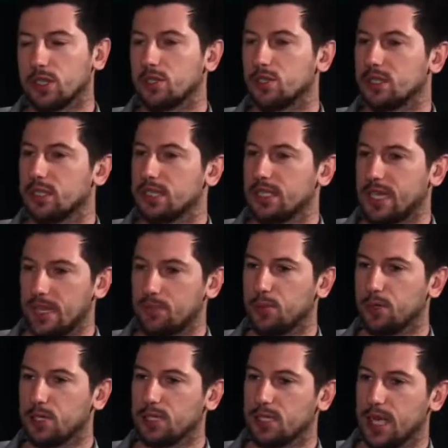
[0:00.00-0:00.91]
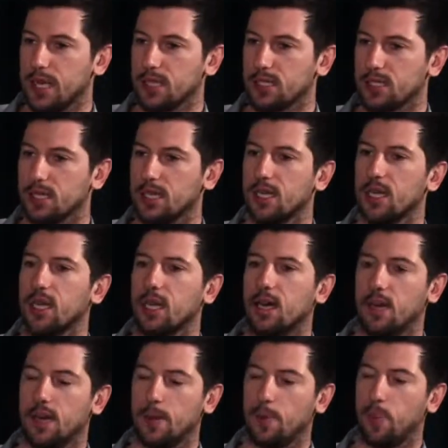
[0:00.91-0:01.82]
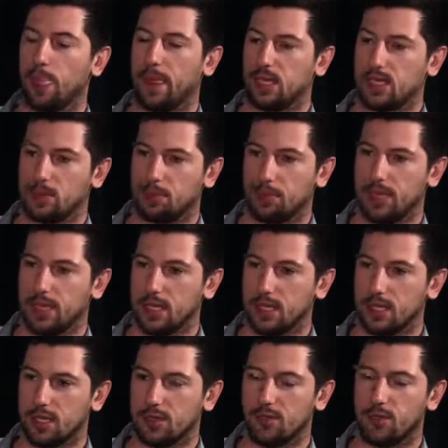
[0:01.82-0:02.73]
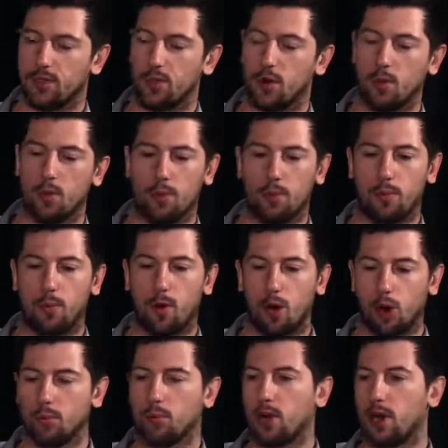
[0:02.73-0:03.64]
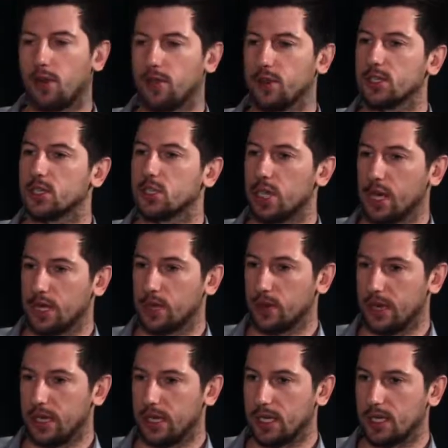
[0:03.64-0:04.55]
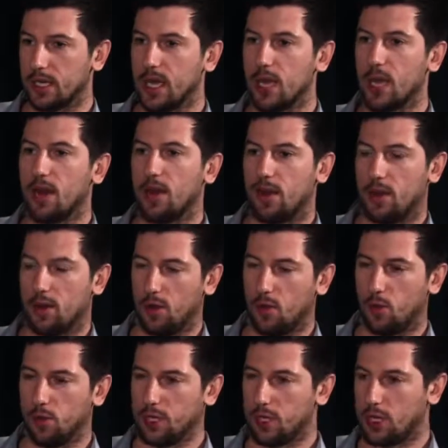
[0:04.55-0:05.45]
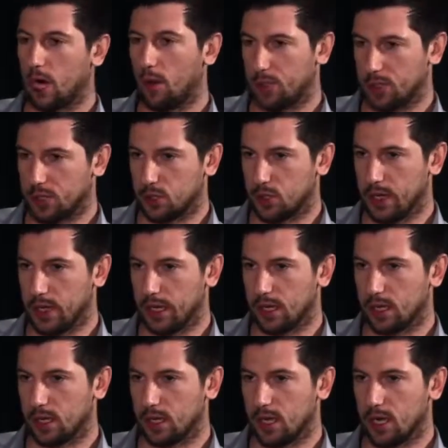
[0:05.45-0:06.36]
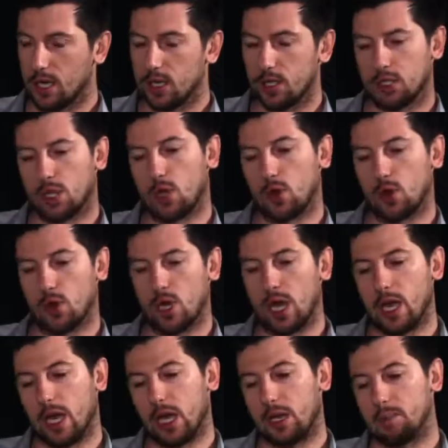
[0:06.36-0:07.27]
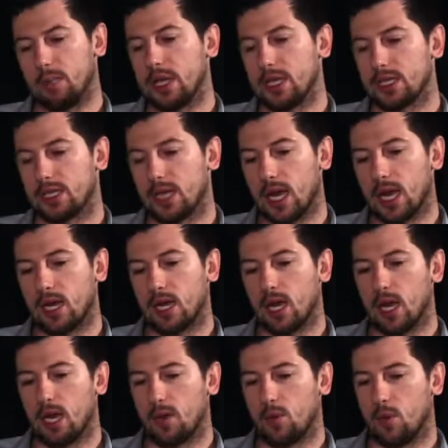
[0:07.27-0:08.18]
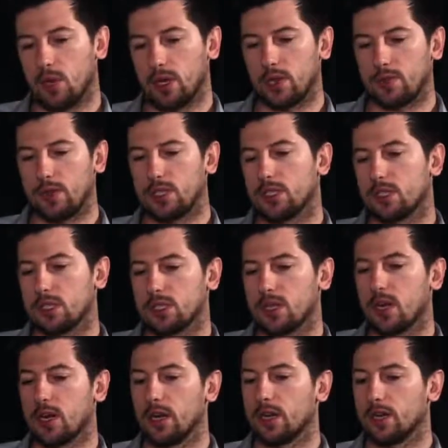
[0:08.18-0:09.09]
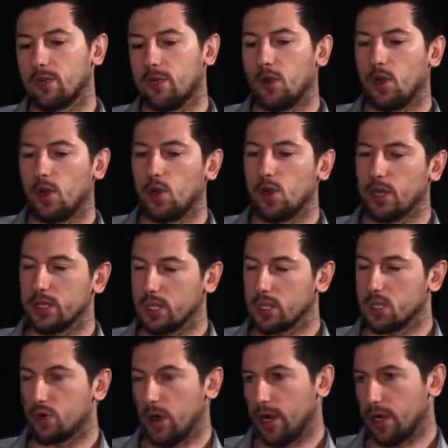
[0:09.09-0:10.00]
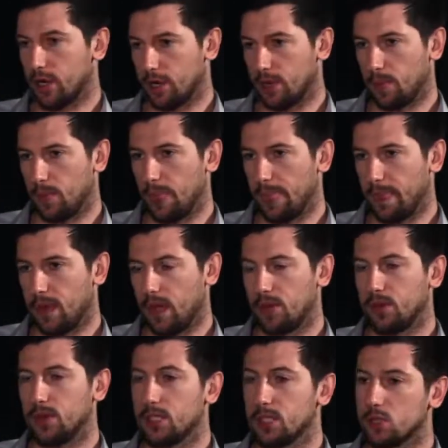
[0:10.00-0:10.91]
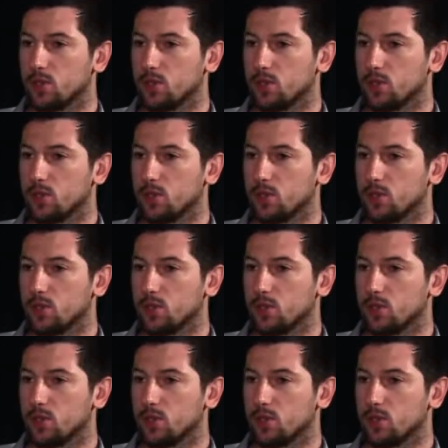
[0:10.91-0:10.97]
a 10% split from all profits generated with the copy trading. So it means that when investors started following the trader, and this